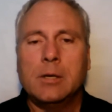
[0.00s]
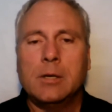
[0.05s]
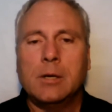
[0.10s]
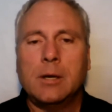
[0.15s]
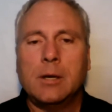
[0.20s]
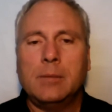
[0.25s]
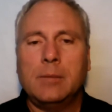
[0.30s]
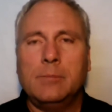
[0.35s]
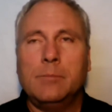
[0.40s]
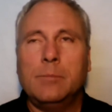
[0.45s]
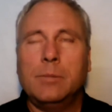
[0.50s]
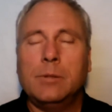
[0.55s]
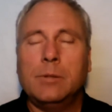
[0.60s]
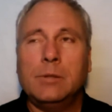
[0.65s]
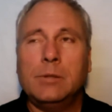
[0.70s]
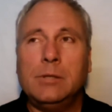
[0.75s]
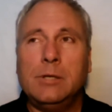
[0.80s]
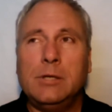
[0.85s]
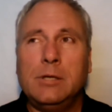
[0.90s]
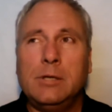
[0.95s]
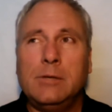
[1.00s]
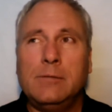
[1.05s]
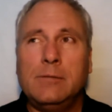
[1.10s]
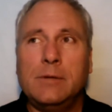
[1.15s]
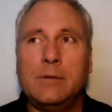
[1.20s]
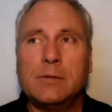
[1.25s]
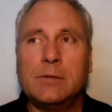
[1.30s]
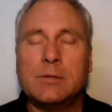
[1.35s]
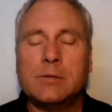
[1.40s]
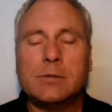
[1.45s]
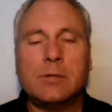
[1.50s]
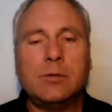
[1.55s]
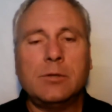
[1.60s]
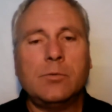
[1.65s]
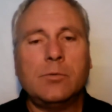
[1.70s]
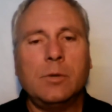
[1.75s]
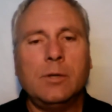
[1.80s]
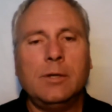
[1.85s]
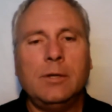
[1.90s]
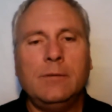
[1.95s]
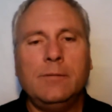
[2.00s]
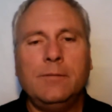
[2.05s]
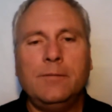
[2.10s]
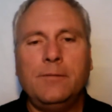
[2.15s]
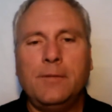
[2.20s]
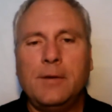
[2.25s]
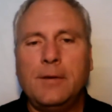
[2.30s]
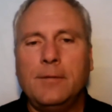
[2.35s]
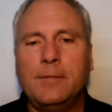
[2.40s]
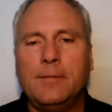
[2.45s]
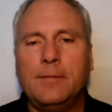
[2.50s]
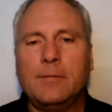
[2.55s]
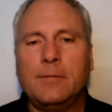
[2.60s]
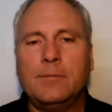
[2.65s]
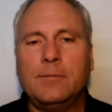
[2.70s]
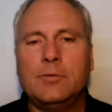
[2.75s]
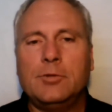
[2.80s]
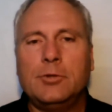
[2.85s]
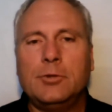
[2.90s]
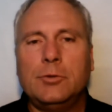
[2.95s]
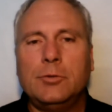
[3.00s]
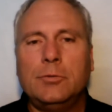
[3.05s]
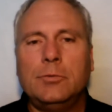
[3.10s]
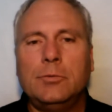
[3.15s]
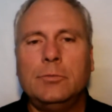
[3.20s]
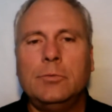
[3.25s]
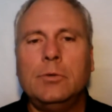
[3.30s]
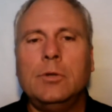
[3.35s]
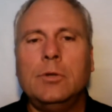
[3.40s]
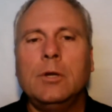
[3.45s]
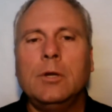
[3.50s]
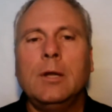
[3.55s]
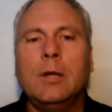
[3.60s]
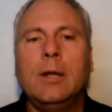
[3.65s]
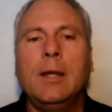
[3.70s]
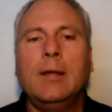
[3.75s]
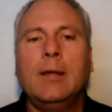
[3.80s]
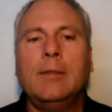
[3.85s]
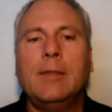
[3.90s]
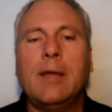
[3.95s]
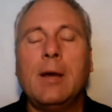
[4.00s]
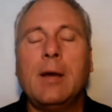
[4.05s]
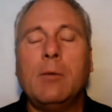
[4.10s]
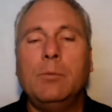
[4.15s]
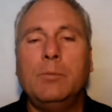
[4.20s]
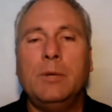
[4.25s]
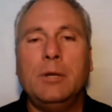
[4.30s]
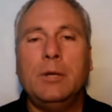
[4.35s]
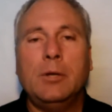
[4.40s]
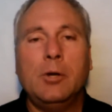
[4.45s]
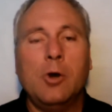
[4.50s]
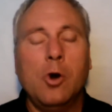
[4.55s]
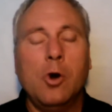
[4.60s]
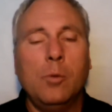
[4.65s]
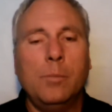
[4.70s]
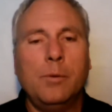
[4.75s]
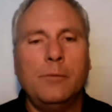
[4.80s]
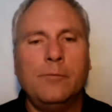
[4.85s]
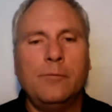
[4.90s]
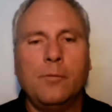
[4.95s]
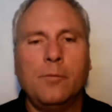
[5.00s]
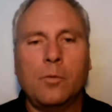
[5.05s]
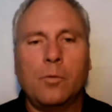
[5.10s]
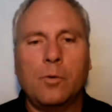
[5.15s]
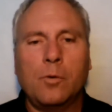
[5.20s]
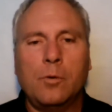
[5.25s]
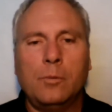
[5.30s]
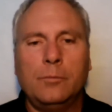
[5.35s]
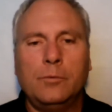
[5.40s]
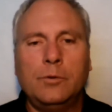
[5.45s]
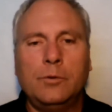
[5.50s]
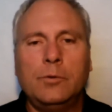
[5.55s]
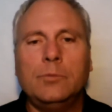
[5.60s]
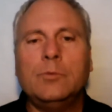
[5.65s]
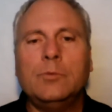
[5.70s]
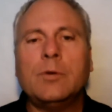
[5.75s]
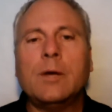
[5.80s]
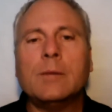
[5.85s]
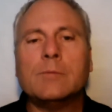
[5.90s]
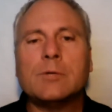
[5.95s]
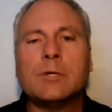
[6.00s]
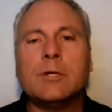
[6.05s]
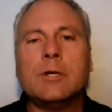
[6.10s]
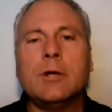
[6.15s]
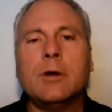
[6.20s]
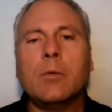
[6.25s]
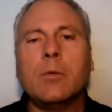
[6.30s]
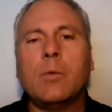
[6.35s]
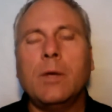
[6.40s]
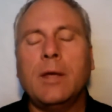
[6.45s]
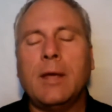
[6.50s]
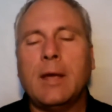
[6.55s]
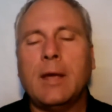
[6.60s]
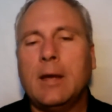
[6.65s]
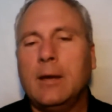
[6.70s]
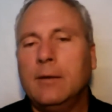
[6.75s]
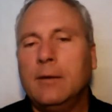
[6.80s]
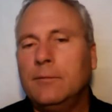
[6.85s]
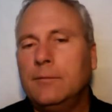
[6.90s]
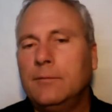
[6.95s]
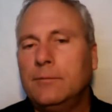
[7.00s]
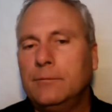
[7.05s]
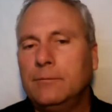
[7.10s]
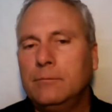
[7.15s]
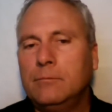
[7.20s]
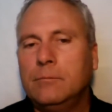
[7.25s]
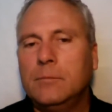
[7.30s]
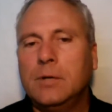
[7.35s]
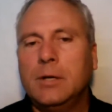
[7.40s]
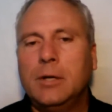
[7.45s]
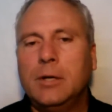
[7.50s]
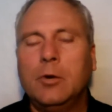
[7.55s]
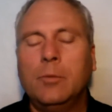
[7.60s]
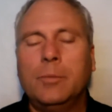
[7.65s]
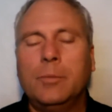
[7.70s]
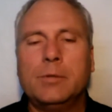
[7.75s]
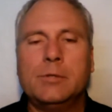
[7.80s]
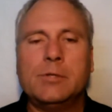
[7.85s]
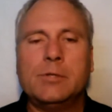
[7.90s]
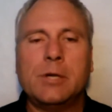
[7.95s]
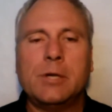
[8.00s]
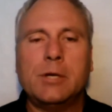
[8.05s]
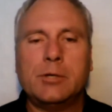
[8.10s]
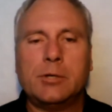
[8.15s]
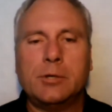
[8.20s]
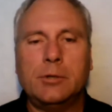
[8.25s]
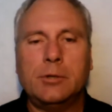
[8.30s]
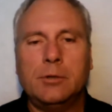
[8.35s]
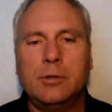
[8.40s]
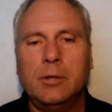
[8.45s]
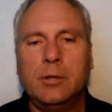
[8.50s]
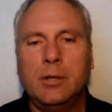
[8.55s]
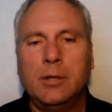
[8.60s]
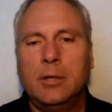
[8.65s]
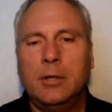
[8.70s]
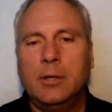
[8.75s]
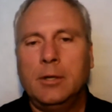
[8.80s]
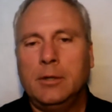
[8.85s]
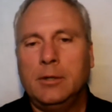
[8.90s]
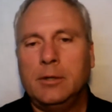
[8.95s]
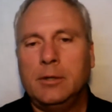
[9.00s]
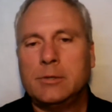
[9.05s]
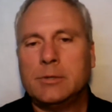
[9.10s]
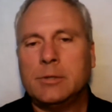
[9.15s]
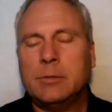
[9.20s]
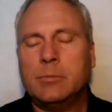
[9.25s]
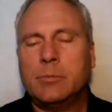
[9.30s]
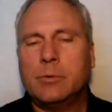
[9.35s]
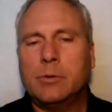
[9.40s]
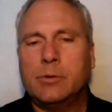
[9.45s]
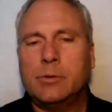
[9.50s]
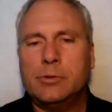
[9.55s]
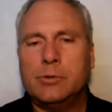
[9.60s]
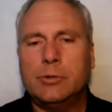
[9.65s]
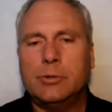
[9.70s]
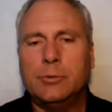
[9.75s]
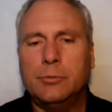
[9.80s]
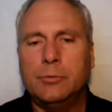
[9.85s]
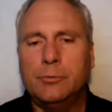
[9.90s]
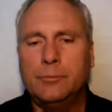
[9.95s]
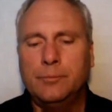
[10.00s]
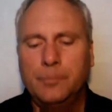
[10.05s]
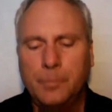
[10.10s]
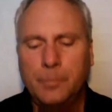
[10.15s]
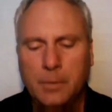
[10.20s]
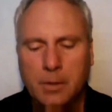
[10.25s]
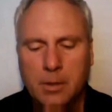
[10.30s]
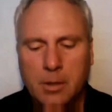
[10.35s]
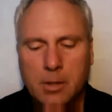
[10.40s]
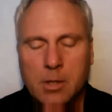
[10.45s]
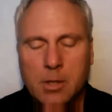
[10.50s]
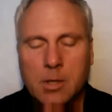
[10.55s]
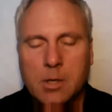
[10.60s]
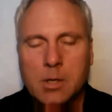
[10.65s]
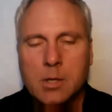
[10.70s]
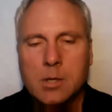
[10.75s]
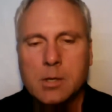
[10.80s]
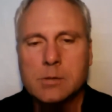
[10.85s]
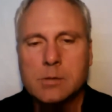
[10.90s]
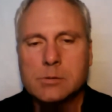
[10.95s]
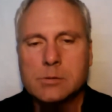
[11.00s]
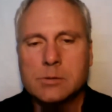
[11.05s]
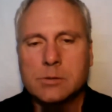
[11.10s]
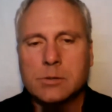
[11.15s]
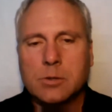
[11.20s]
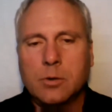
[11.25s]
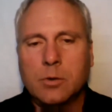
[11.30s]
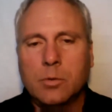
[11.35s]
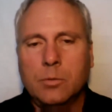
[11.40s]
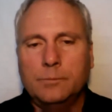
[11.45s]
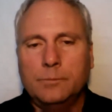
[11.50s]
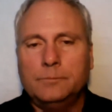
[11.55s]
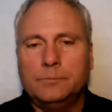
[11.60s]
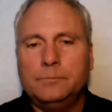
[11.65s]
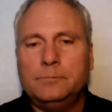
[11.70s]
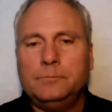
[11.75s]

I believe it's the 25th of June, and that will be an open forum. 2 times a year we have an open session in December and June. So